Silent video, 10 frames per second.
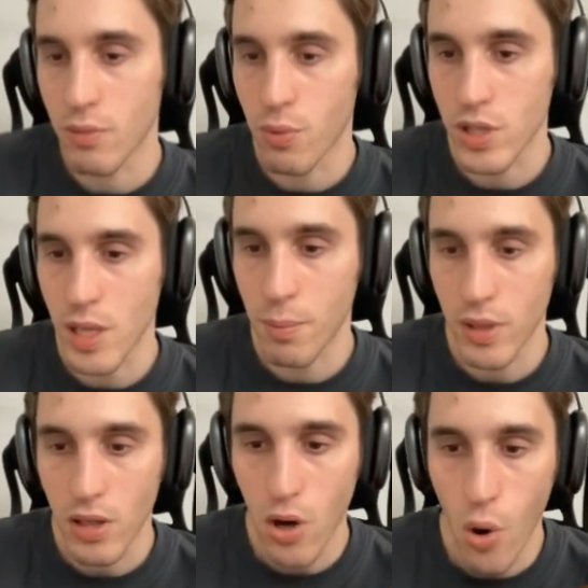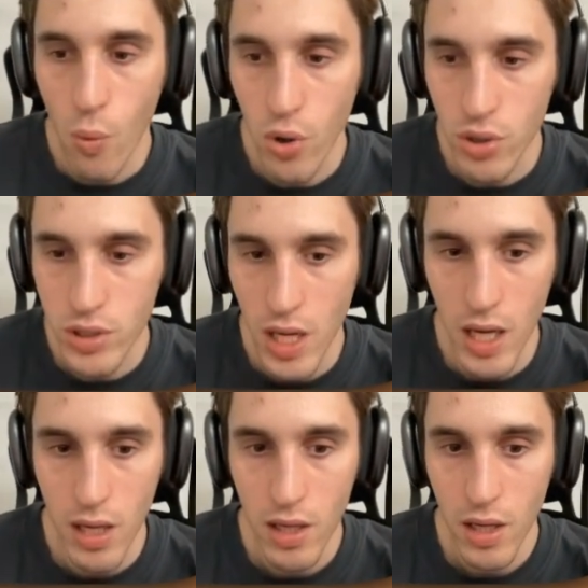for example, hover
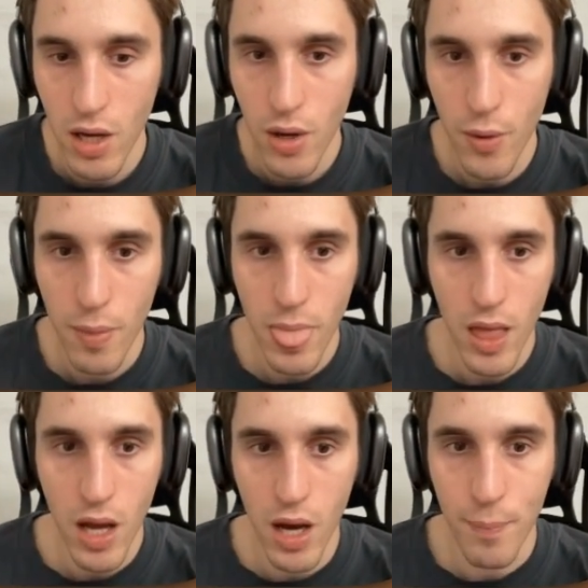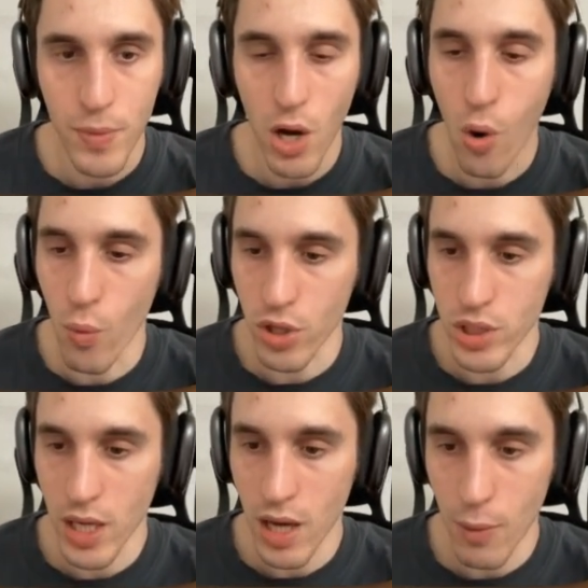the
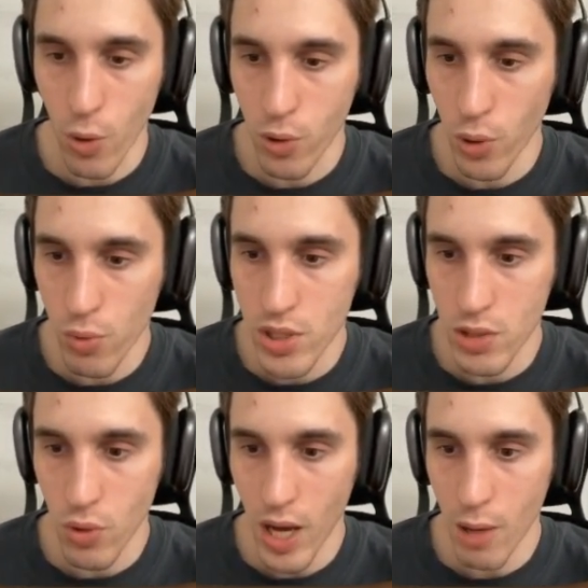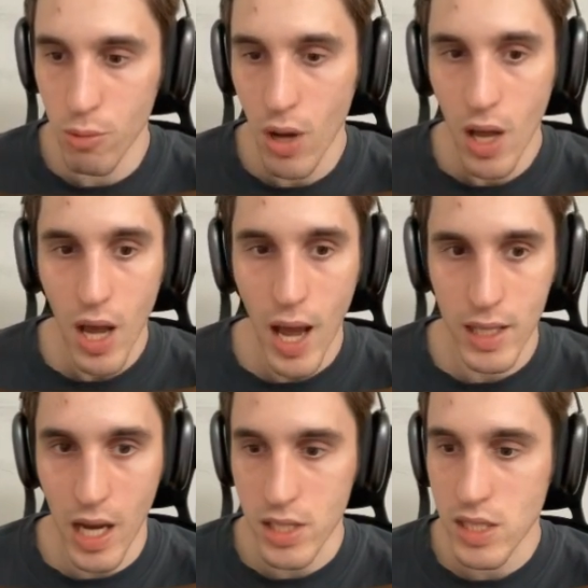workflows that you have and
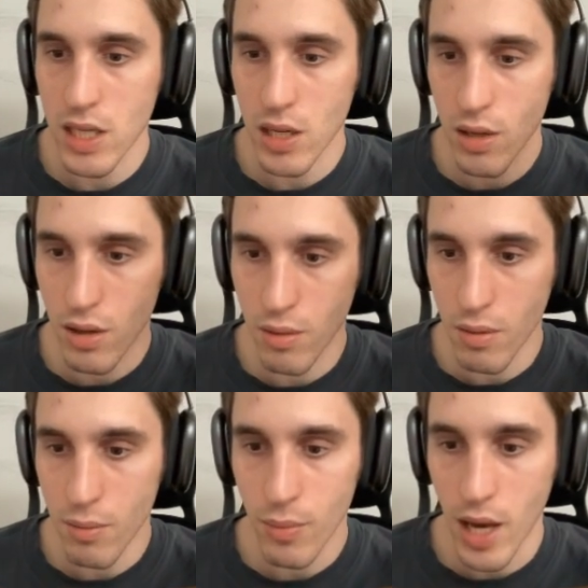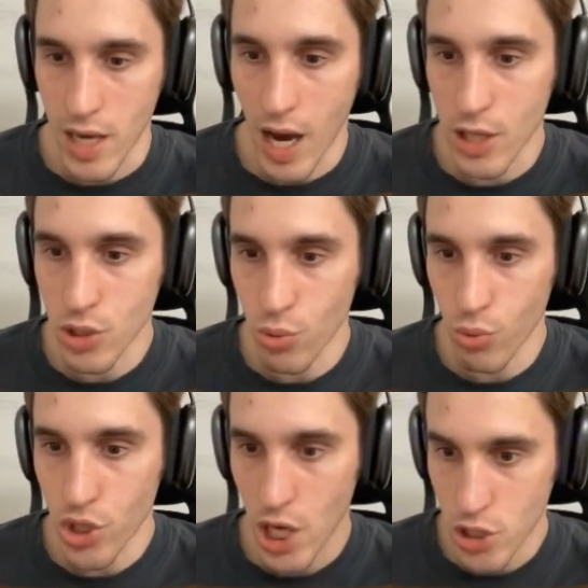ask AI to
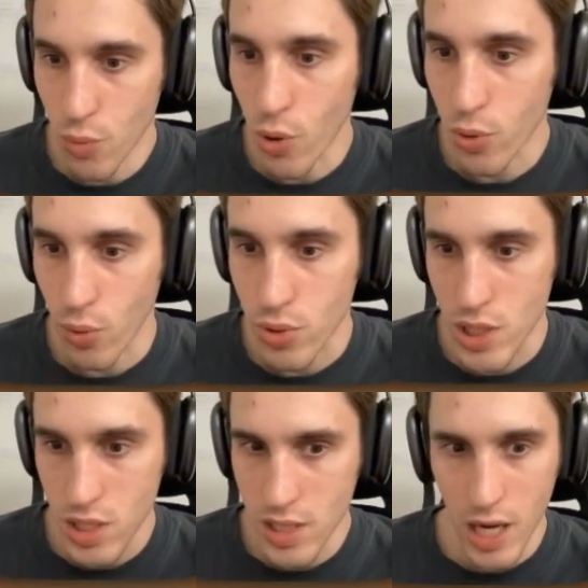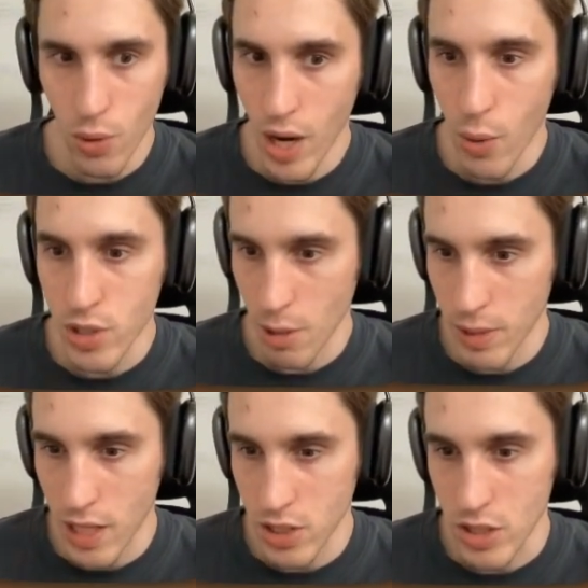change your workflows. This is kind of how it's
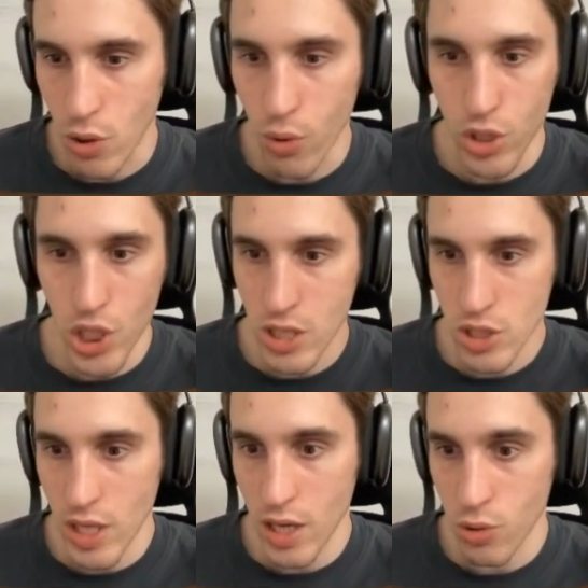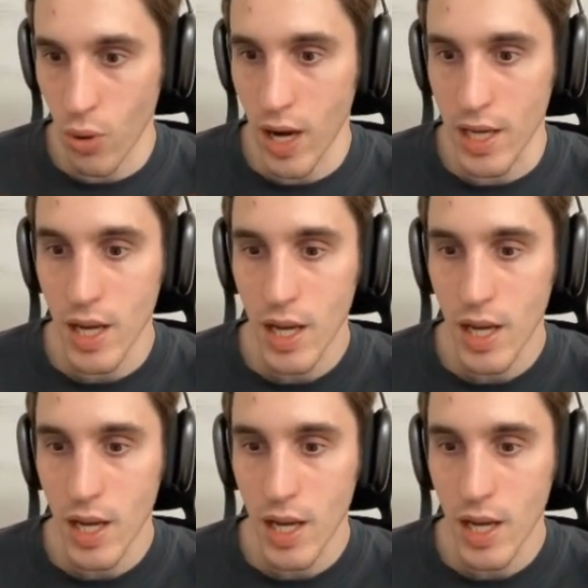applied here, or change the UI.